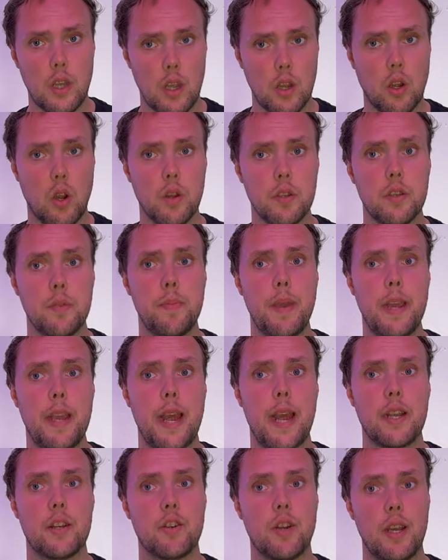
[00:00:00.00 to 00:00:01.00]
Call to main
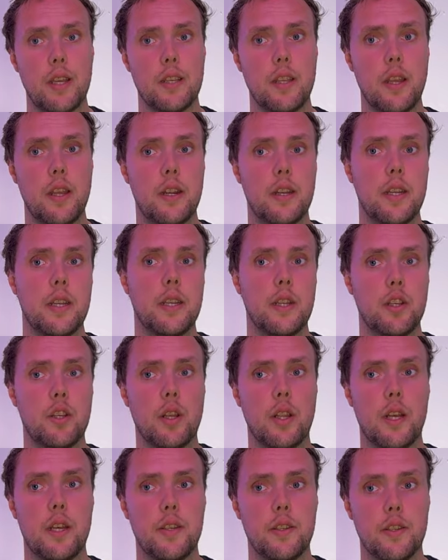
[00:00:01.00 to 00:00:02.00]
actor isolated
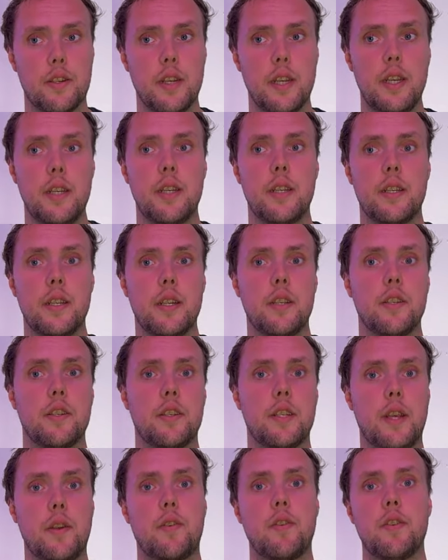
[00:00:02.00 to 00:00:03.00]
initializer init in a
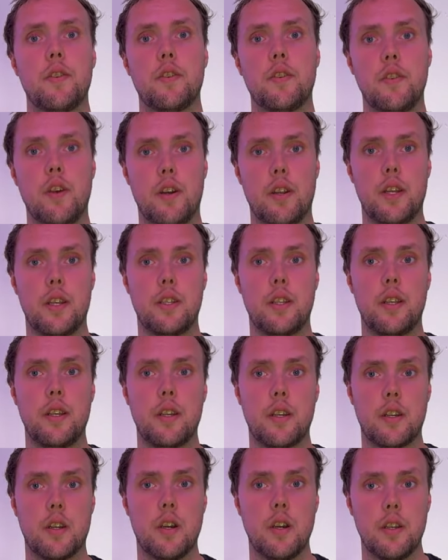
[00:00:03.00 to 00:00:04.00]
synchronous
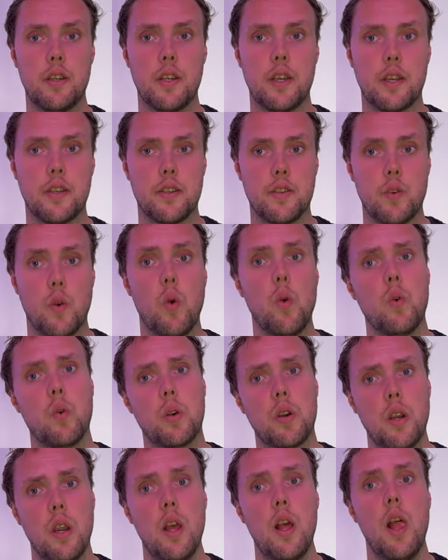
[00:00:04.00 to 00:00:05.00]
non-isolated context,
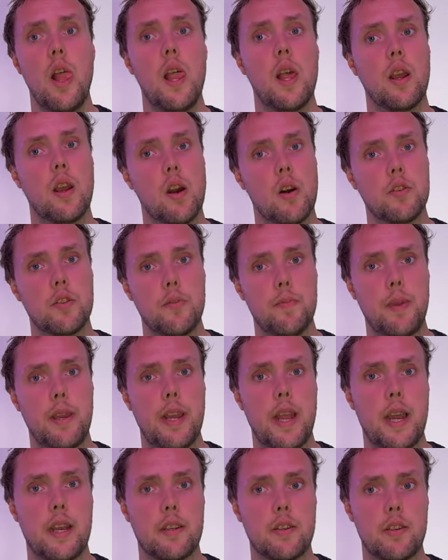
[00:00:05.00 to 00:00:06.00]
or call to main
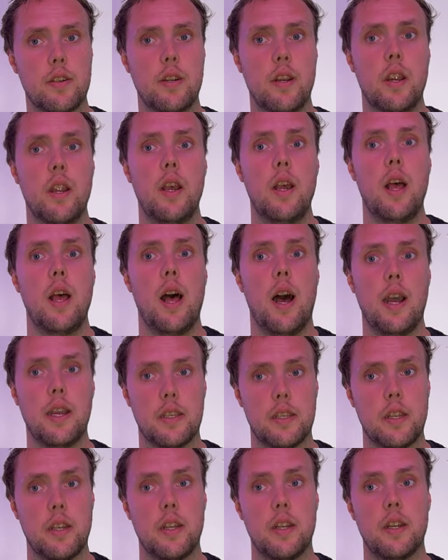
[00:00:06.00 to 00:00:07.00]
actor
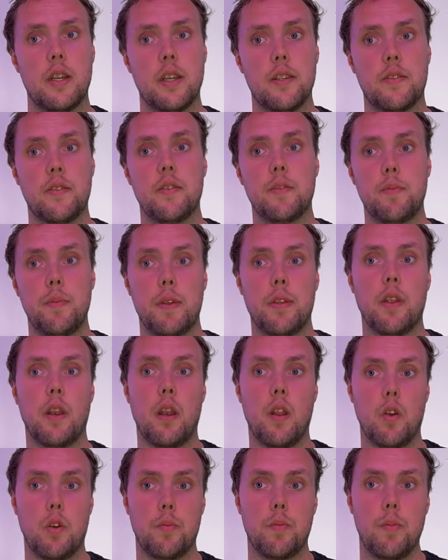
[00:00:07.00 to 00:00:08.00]
isolated instance method
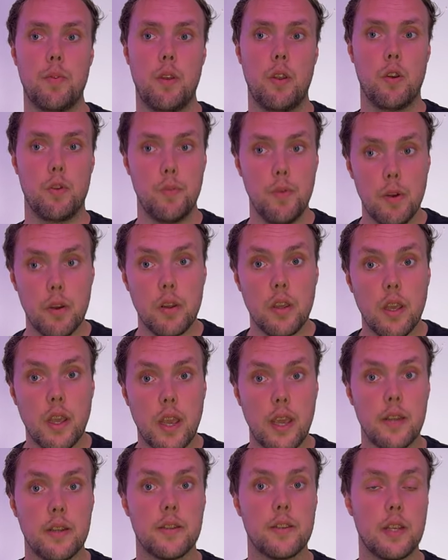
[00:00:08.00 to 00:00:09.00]
load book
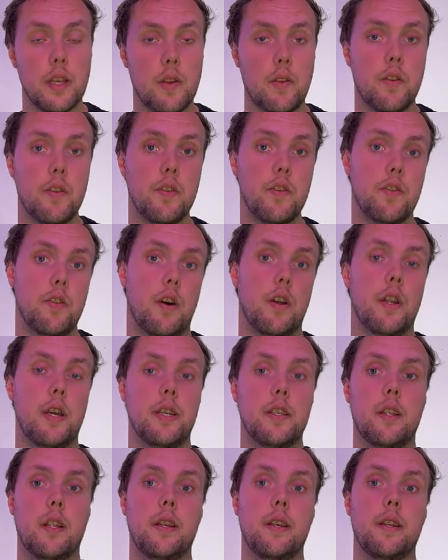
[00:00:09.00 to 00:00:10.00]
in a synchronous
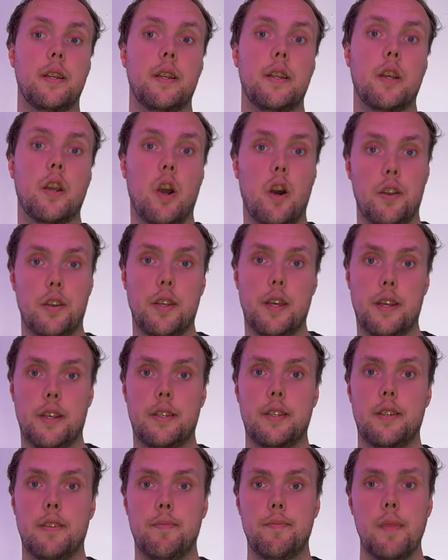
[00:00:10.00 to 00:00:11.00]
non-isolated
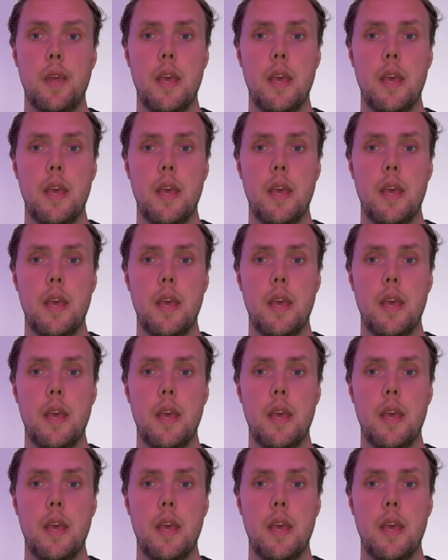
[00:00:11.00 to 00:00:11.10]
context.